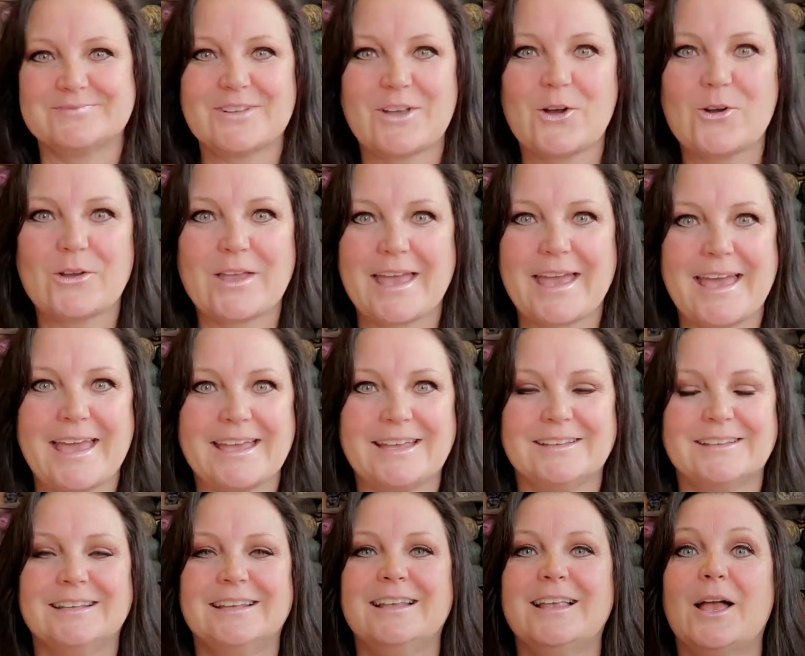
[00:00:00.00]
okay,
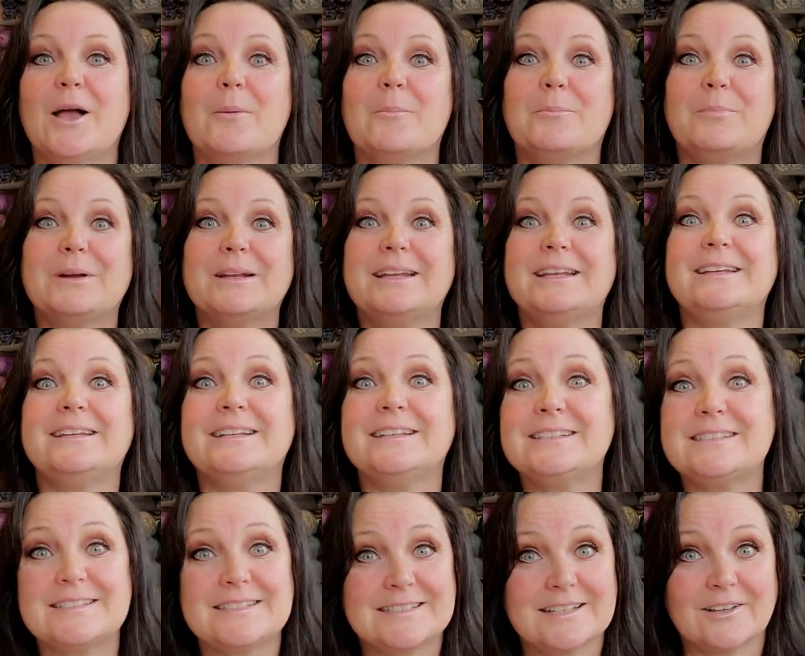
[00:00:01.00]
but it
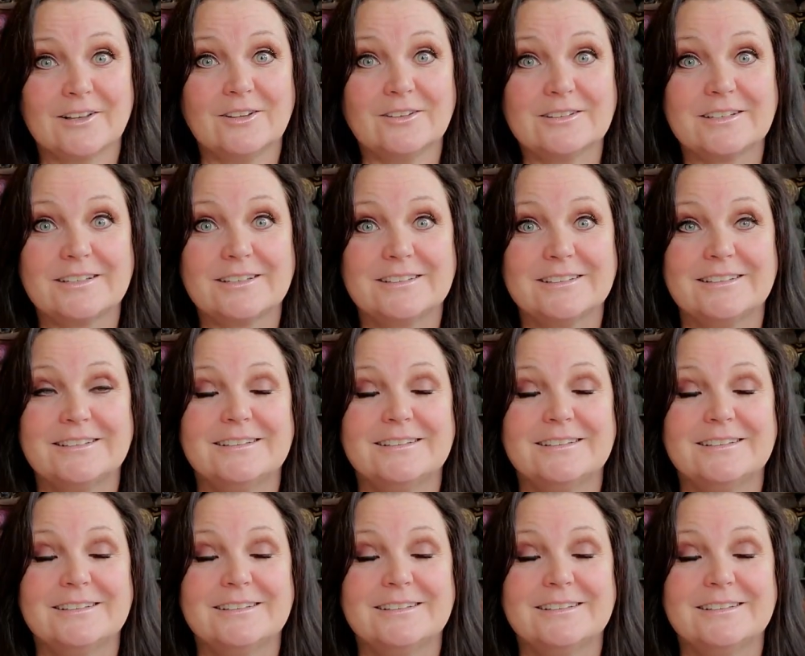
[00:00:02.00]
is silk.